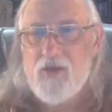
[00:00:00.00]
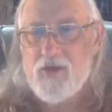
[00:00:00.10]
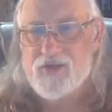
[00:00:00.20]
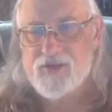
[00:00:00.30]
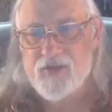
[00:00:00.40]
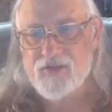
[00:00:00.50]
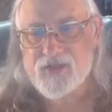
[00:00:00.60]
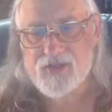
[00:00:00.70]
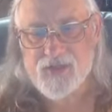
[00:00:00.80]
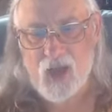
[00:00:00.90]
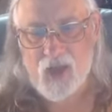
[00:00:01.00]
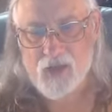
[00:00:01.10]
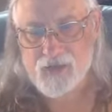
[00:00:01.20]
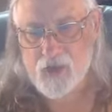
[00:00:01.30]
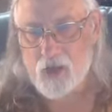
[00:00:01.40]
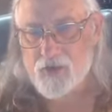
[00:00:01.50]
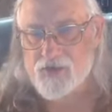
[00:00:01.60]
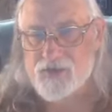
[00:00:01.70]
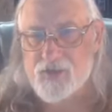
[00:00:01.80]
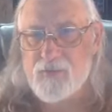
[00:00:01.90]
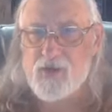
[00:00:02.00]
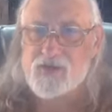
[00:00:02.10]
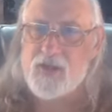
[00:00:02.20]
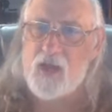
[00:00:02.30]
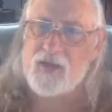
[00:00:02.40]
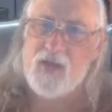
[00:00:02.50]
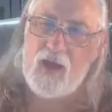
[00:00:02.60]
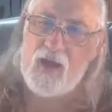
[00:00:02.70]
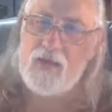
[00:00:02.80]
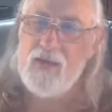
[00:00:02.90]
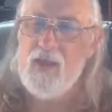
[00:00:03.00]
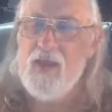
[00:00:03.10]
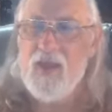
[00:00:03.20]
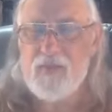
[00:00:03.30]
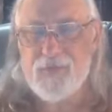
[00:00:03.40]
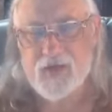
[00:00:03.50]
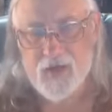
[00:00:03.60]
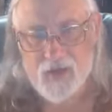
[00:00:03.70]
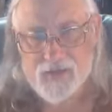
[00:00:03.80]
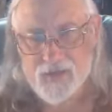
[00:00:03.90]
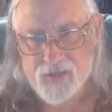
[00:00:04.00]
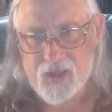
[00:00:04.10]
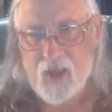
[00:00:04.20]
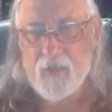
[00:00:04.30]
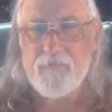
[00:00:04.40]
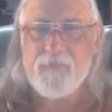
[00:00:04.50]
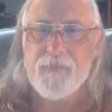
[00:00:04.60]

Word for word: are sons and da daughters of the Most High God, and because of that,